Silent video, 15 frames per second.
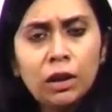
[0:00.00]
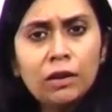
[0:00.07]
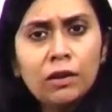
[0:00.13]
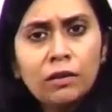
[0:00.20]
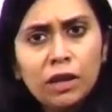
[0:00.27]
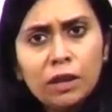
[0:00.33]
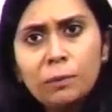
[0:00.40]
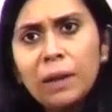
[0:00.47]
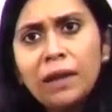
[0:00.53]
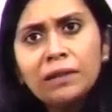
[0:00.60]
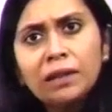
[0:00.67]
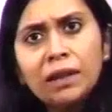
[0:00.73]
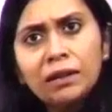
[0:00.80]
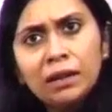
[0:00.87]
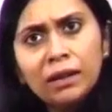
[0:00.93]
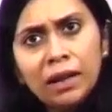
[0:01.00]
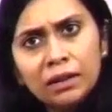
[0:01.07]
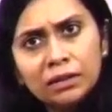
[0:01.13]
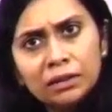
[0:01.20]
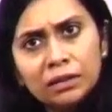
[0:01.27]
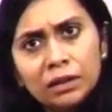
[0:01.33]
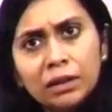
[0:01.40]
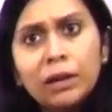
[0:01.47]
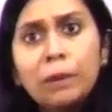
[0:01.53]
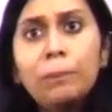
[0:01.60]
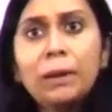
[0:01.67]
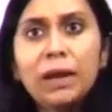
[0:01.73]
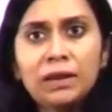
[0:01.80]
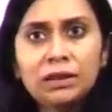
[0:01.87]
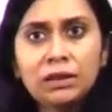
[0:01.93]
The respiratory center gets
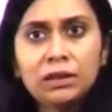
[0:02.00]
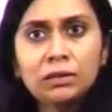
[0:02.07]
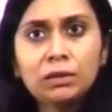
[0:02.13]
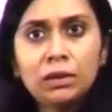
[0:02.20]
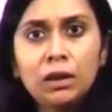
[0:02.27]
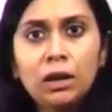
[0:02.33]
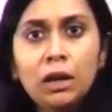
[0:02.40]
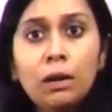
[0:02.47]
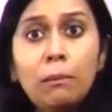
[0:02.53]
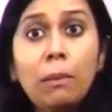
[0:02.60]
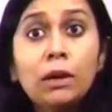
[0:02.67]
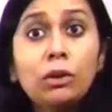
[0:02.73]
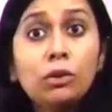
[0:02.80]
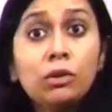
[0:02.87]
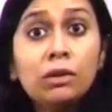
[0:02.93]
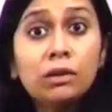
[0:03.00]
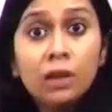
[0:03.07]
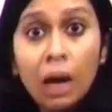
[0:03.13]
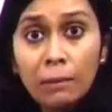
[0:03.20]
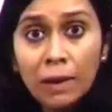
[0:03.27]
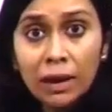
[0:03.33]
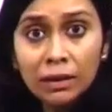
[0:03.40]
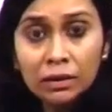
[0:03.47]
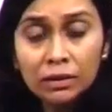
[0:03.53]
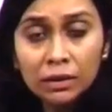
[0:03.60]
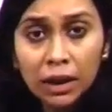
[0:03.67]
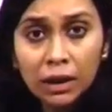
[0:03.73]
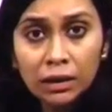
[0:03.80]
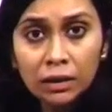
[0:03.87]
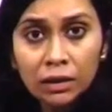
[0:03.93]
depressed. but to some
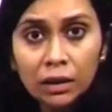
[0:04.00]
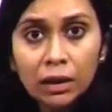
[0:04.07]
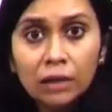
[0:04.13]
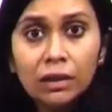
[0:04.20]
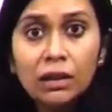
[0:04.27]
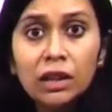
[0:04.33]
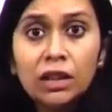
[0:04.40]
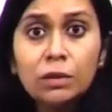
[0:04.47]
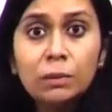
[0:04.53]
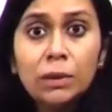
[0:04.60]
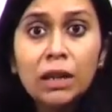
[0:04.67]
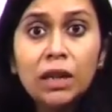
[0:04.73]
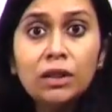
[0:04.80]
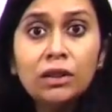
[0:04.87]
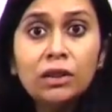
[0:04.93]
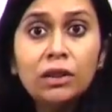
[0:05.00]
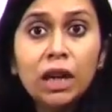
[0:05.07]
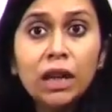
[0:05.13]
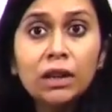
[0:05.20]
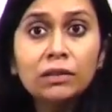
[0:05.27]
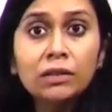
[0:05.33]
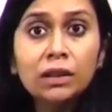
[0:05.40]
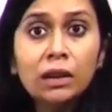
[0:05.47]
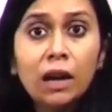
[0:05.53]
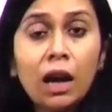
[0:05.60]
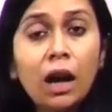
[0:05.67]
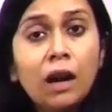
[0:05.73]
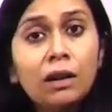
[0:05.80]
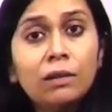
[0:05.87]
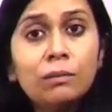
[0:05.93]
extent the respiratory drives
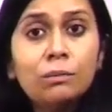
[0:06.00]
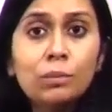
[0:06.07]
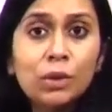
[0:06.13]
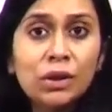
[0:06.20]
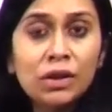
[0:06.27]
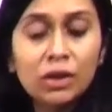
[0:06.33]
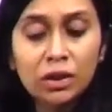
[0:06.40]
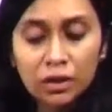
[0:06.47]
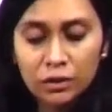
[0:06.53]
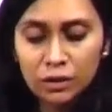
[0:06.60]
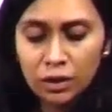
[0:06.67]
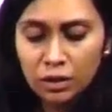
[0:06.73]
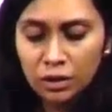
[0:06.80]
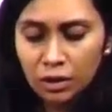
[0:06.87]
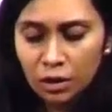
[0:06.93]
are preserved.